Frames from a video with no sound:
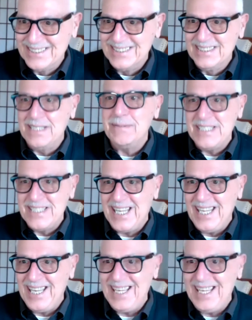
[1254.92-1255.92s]
Let me say
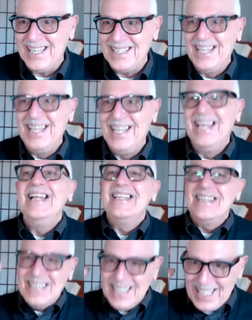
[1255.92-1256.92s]
it again,
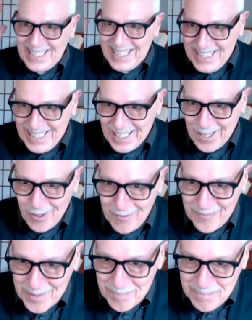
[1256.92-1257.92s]
letting go of
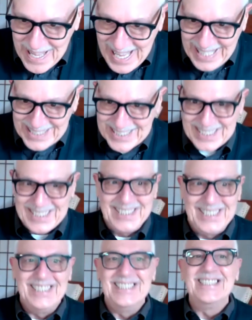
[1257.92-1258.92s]
the past.
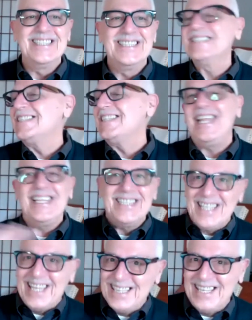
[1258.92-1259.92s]
Let's let
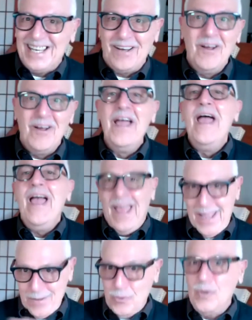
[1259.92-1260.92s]
that go.
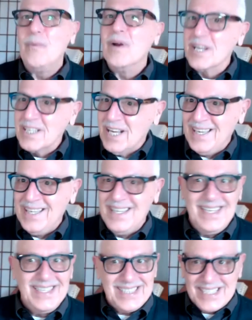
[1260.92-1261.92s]
And we'll work on it.
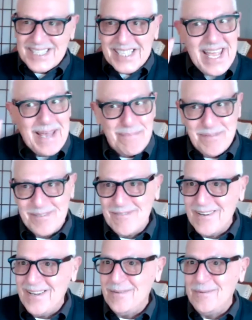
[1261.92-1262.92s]
It doesn't happen
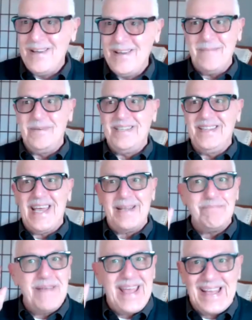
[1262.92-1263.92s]
right away, but that
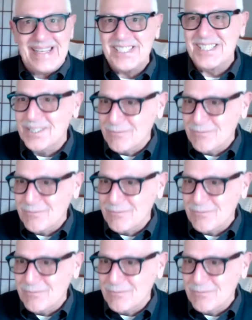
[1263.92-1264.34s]
past can